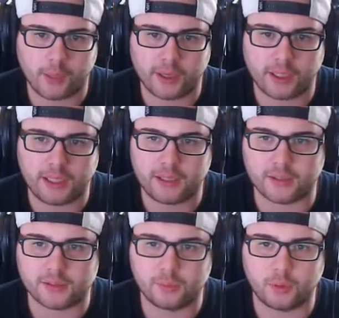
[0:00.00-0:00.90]
do I clean
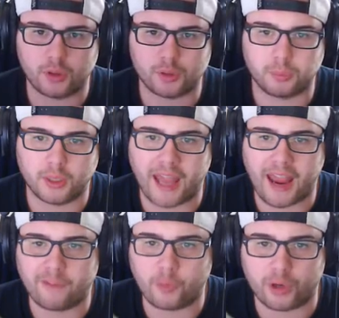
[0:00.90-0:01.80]
this? Dude, there's blood
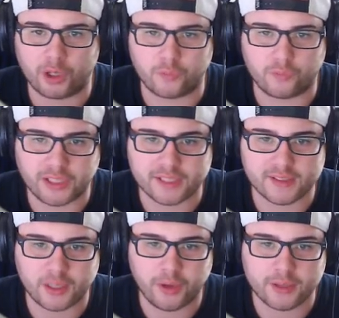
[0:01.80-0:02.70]
everywhere. Are you freaking
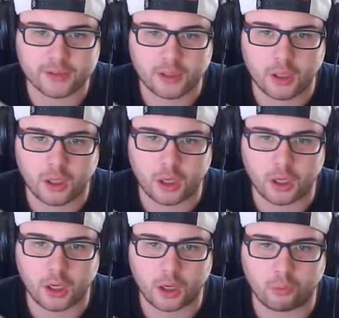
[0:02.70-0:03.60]
serious?
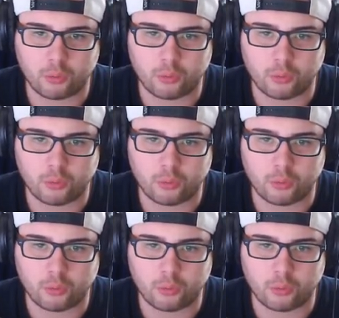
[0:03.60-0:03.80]
Uh,